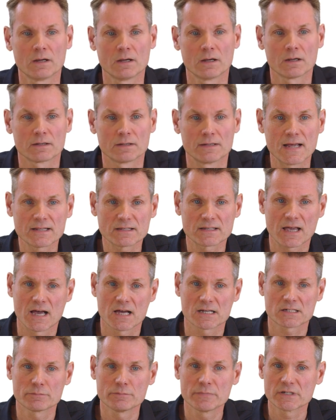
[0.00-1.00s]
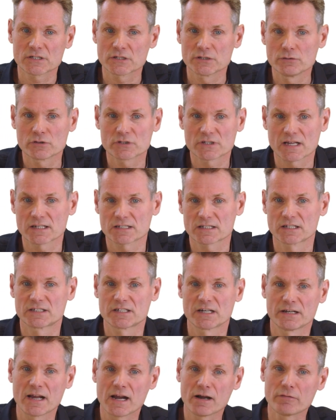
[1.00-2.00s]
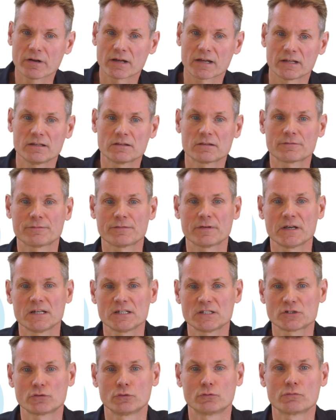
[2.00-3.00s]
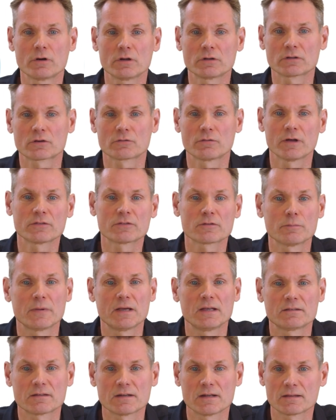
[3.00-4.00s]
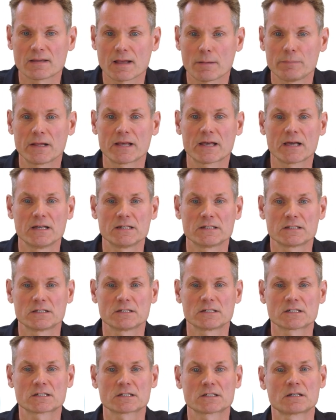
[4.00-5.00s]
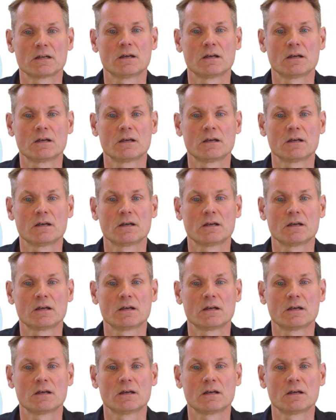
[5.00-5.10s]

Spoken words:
Netcasm is used as a generic interface to run quantum internet applications.